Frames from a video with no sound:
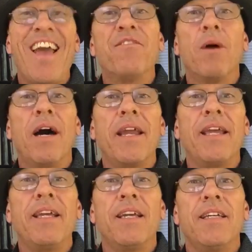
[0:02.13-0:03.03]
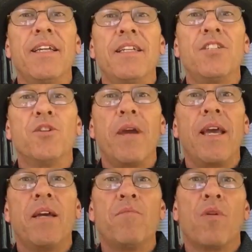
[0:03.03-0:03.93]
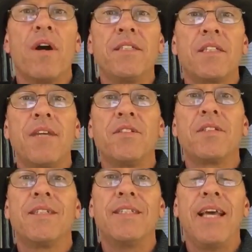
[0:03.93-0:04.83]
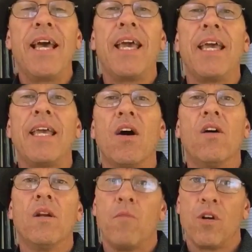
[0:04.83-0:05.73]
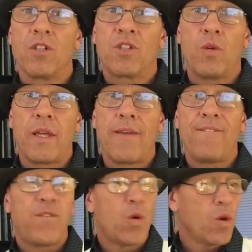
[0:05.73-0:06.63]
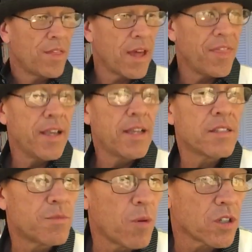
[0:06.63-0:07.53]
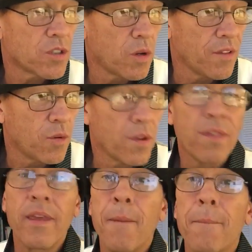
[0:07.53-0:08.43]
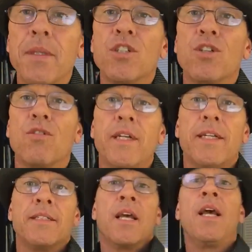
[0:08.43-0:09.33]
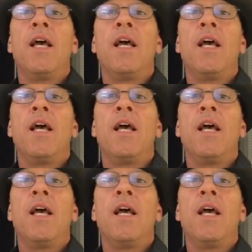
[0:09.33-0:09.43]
Hey everybody, it is your man Brian Stevens today on March 24th. I think it's March 24th. Yeah, it sure is.